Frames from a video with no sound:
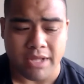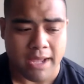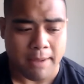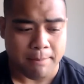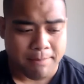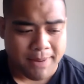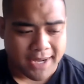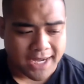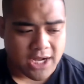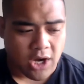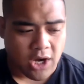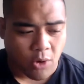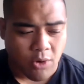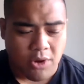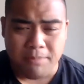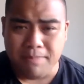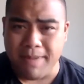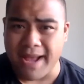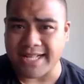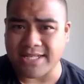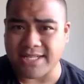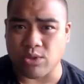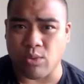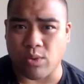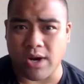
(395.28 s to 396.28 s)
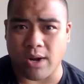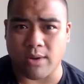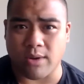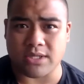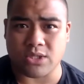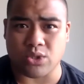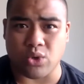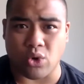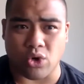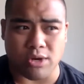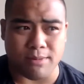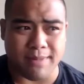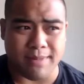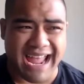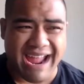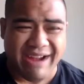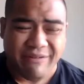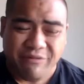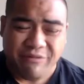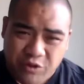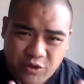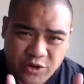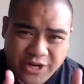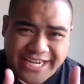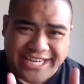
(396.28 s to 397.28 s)
But going back to what I was talking about,
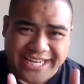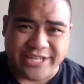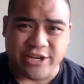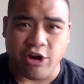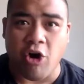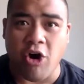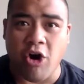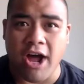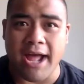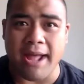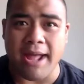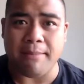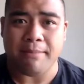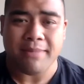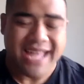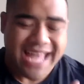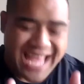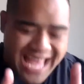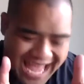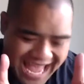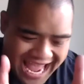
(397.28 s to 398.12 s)
every time